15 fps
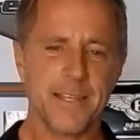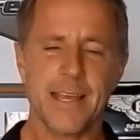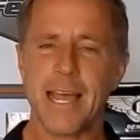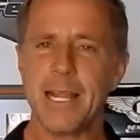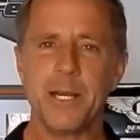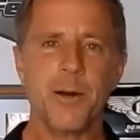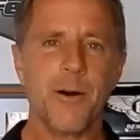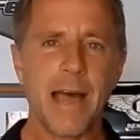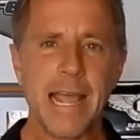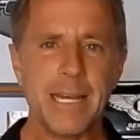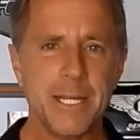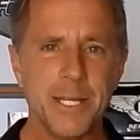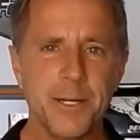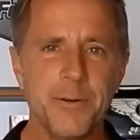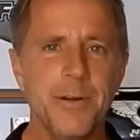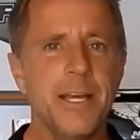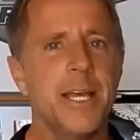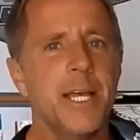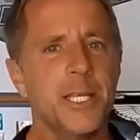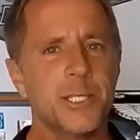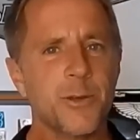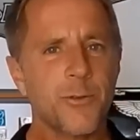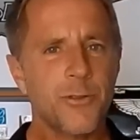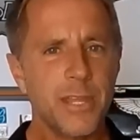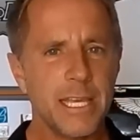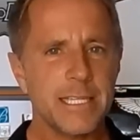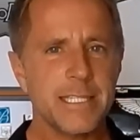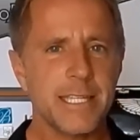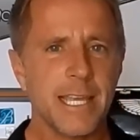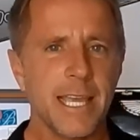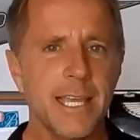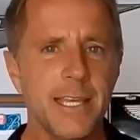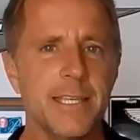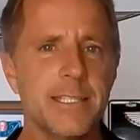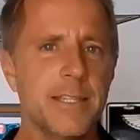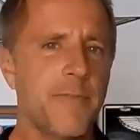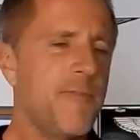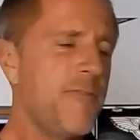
I know I do. So this is the